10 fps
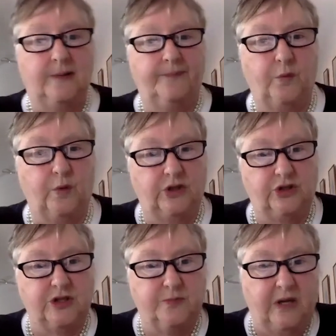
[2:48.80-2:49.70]

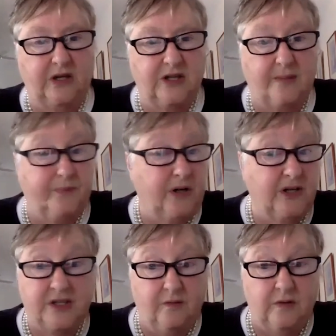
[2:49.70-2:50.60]
which is picked up by
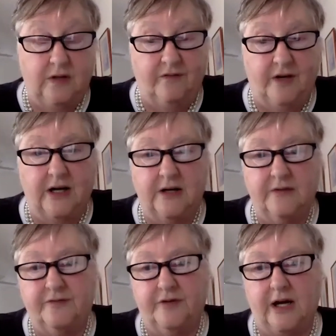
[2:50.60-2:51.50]

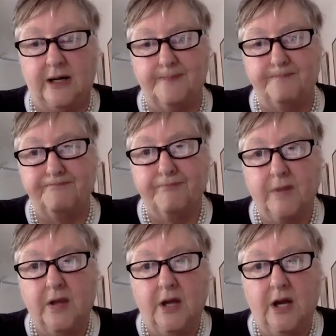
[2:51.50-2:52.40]
75
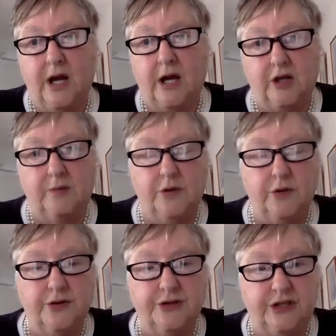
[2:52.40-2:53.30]

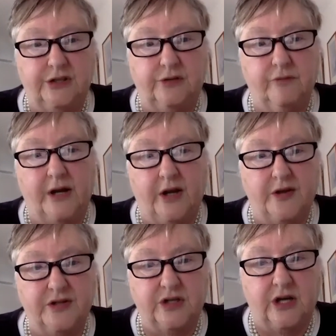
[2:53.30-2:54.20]
community radio
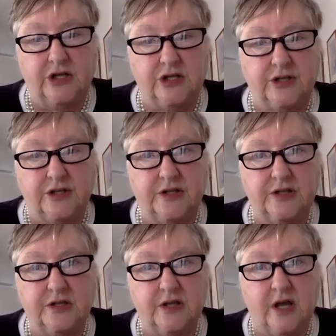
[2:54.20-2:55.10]

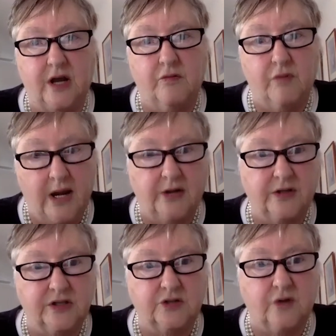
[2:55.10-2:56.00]
stations around
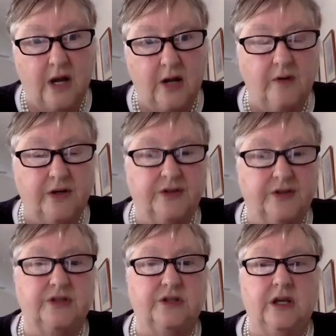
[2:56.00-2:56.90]
Australia, and
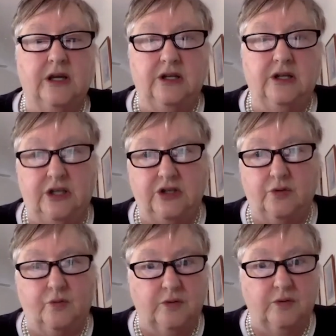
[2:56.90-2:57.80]
it's
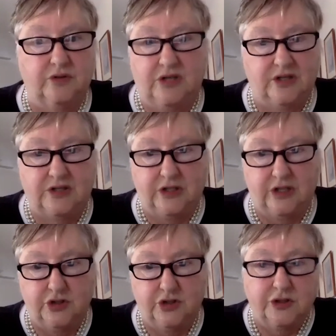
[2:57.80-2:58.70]

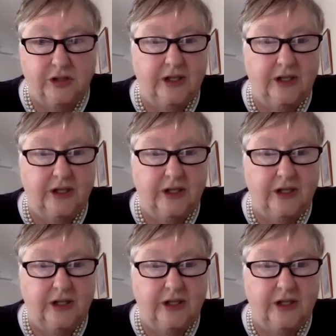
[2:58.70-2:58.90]
digitally